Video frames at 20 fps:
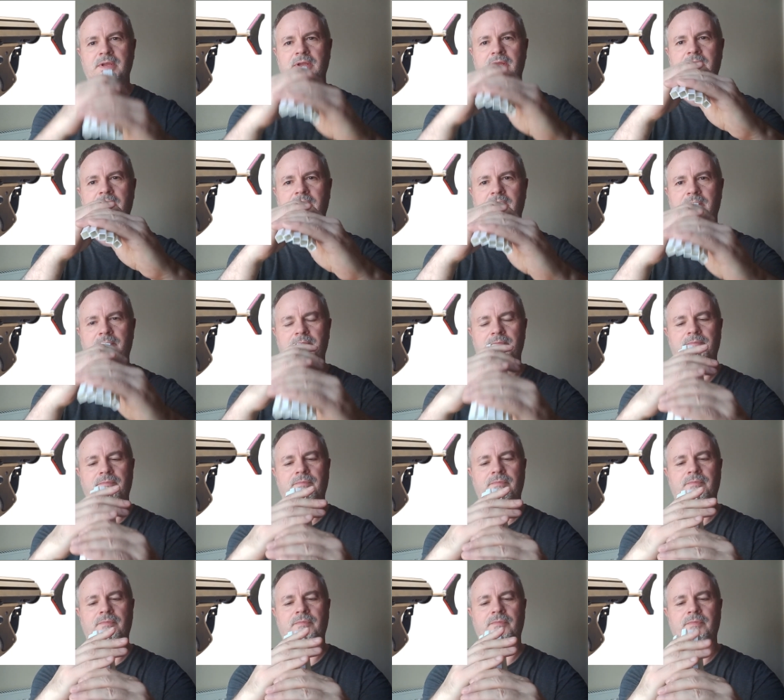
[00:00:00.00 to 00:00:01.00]

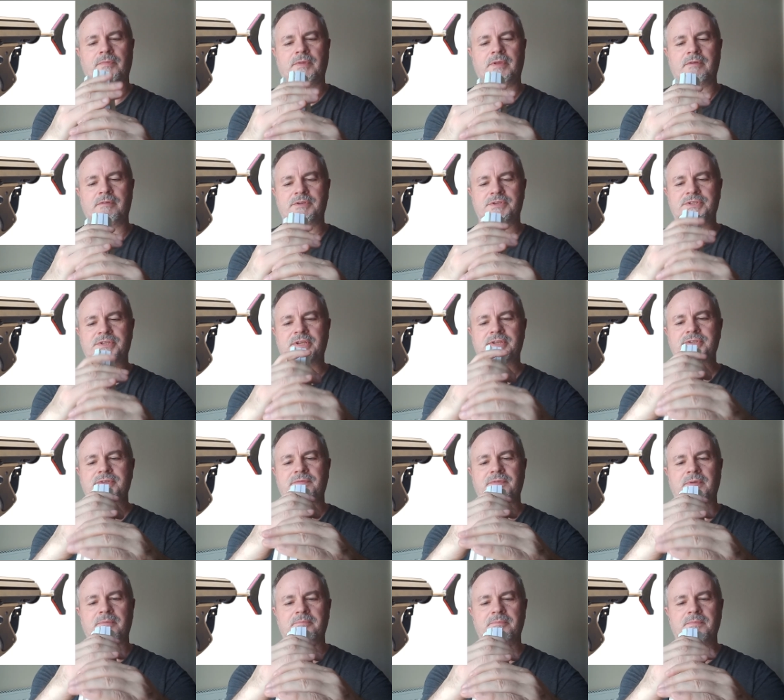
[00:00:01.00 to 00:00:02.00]
There are 6 of
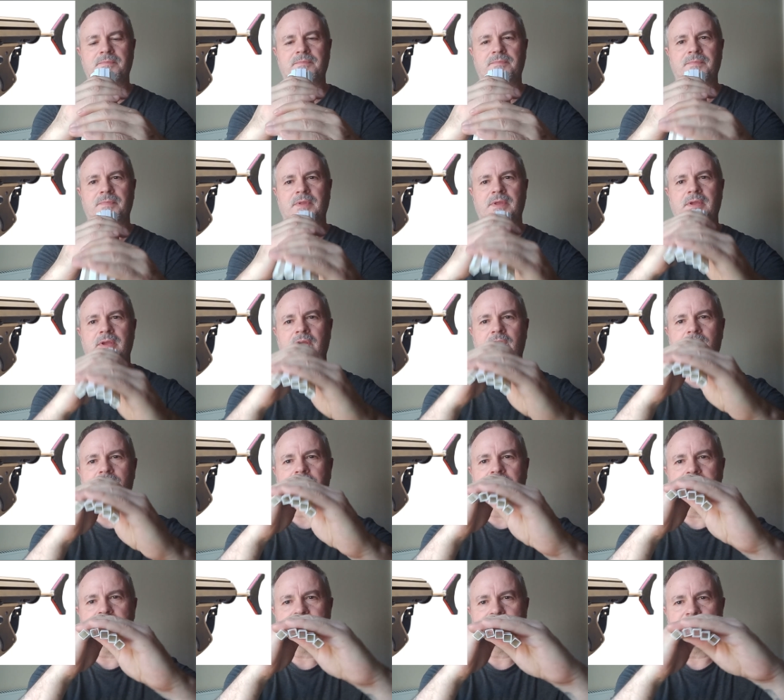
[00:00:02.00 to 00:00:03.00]
them
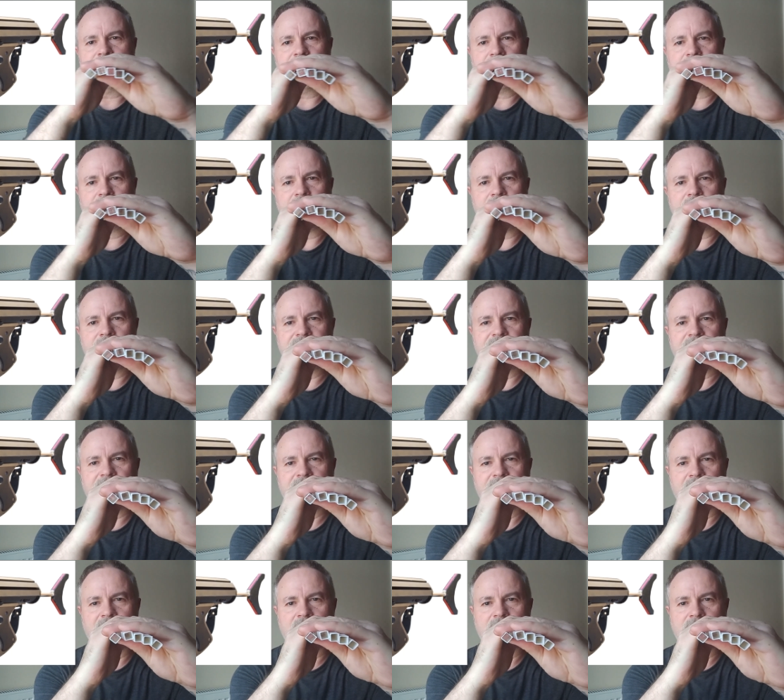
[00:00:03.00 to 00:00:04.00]
arranged in a curve like
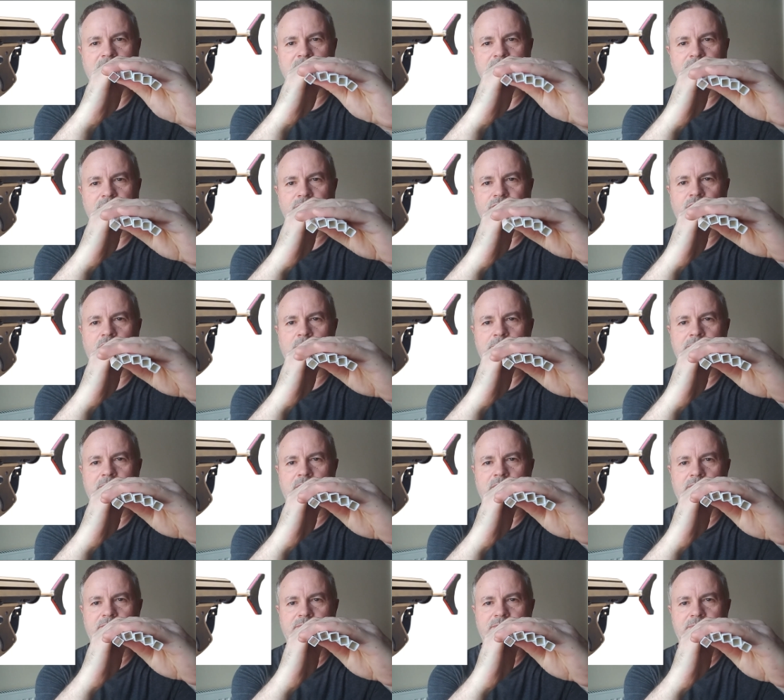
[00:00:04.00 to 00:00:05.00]
that around the top
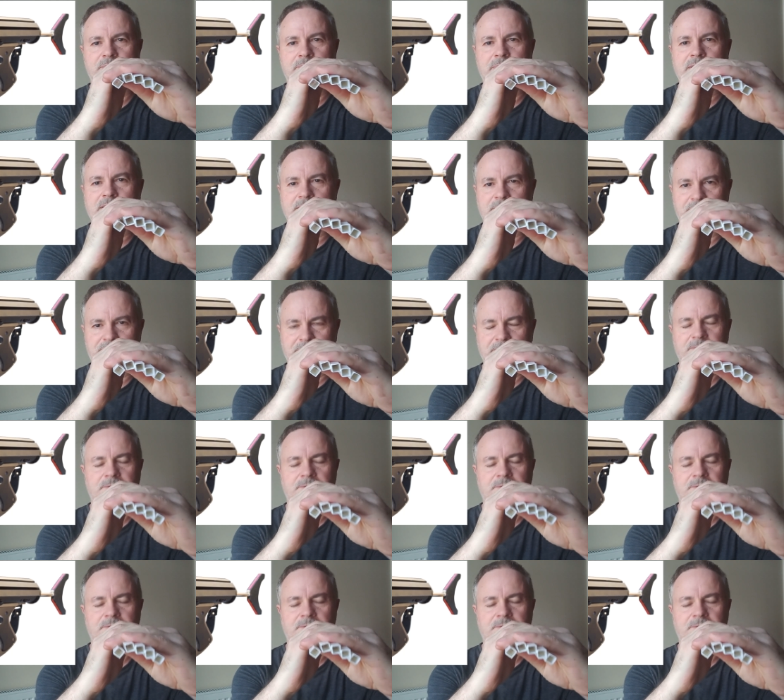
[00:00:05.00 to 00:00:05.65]
of the pipe.